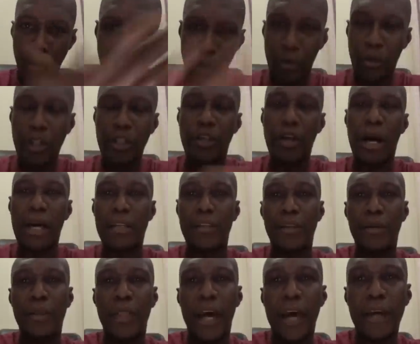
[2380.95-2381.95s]
We want to
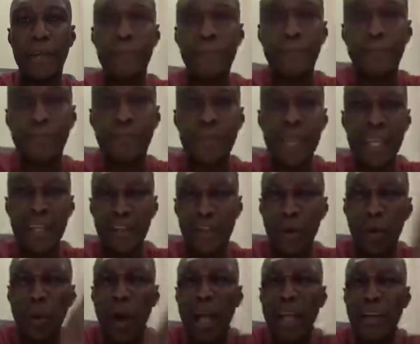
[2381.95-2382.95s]
ask you that.
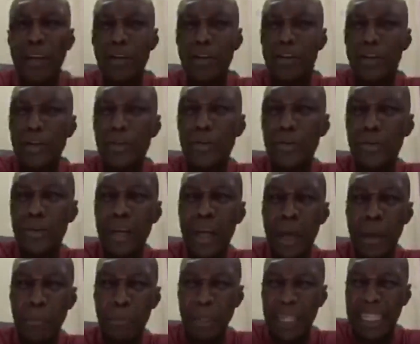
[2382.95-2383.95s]
So why don't you
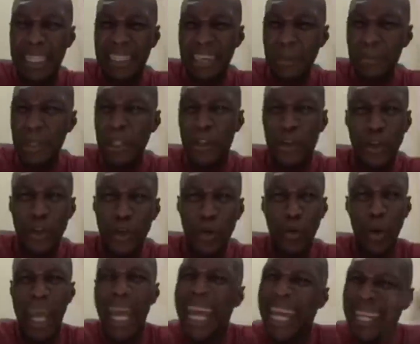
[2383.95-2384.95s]
be determined to
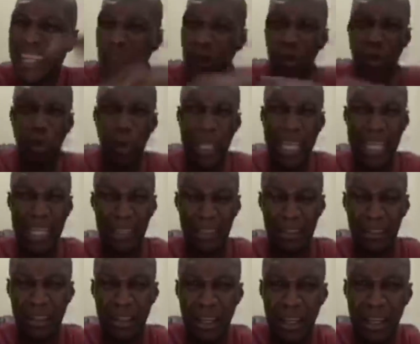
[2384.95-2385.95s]
do his
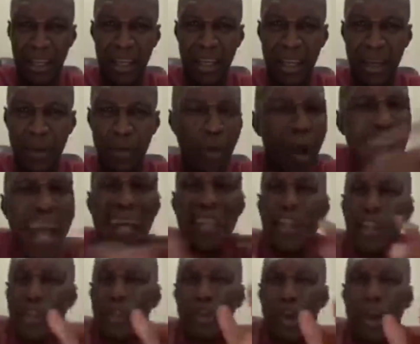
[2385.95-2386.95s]
will? Why are you